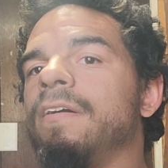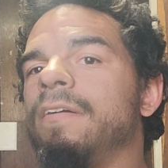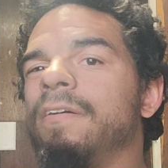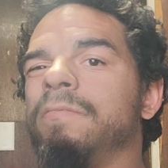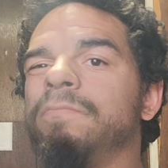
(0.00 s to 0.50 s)

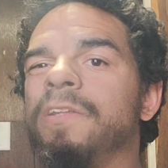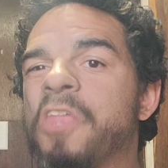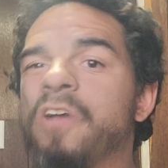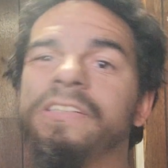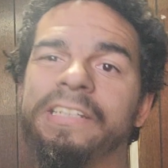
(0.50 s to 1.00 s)

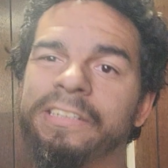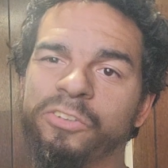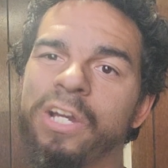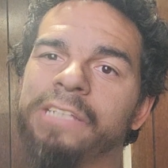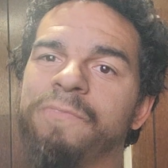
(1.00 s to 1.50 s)
It's a
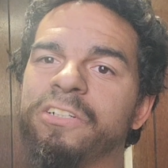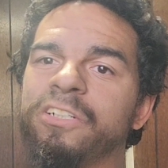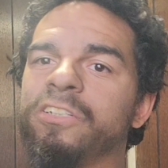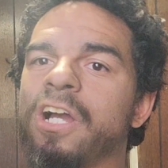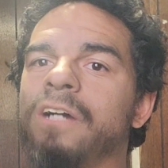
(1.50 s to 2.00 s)

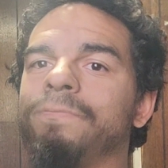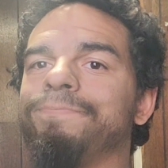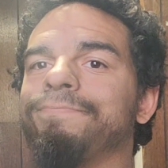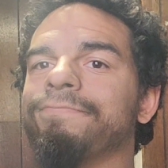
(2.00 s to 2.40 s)
transmission shop.